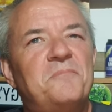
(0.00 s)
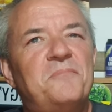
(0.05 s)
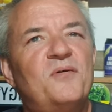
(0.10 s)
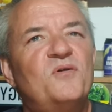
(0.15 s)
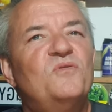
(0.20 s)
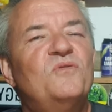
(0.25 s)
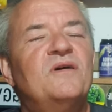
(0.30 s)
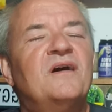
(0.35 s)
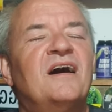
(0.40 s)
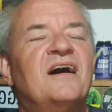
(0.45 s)

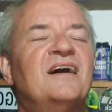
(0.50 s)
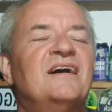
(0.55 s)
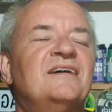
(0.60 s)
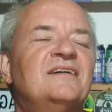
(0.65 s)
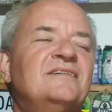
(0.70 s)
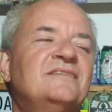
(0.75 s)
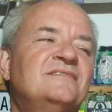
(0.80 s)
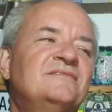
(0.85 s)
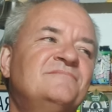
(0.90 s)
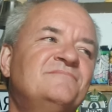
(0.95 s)
but,
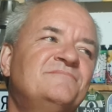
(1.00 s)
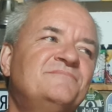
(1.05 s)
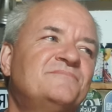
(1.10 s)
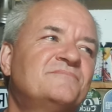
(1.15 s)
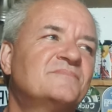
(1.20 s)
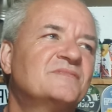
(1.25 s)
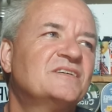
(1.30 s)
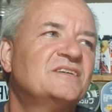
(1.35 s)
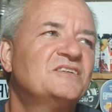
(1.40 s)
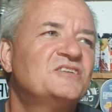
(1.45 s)
um,
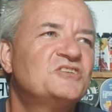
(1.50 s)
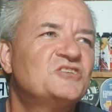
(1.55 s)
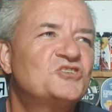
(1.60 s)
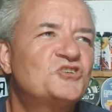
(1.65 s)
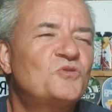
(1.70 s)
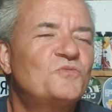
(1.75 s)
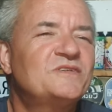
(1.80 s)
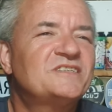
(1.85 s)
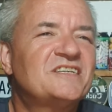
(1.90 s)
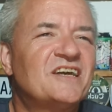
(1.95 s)

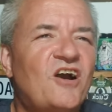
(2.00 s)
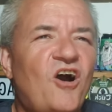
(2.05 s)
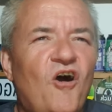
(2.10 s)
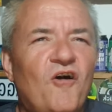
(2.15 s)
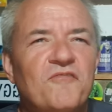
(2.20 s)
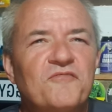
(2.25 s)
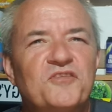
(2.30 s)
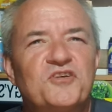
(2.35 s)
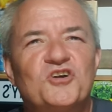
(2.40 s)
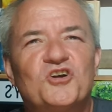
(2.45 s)
shall we say,
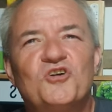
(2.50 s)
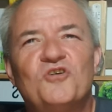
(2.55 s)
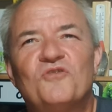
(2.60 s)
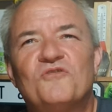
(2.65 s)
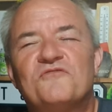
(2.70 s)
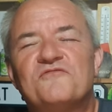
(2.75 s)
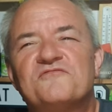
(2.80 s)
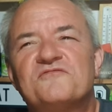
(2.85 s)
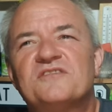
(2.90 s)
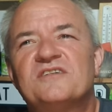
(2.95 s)
off the
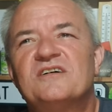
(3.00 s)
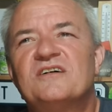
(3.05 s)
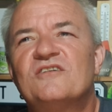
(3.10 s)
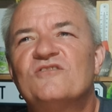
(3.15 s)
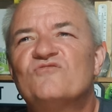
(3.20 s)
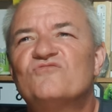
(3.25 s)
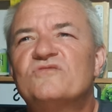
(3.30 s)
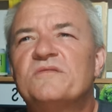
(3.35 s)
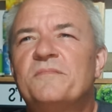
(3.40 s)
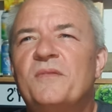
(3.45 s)
cuff
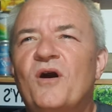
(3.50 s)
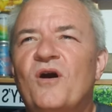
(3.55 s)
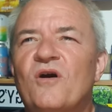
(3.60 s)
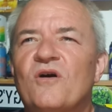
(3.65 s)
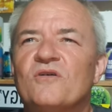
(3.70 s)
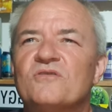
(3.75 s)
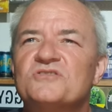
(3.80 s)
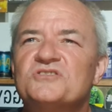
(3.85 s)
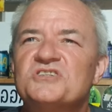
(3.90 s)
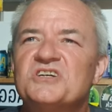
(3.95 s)

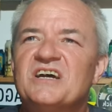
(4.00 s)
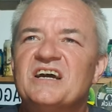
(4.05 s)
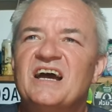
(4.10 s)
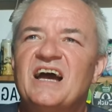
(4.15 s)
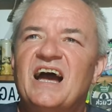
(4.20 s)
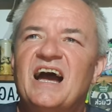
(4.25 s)
remarks.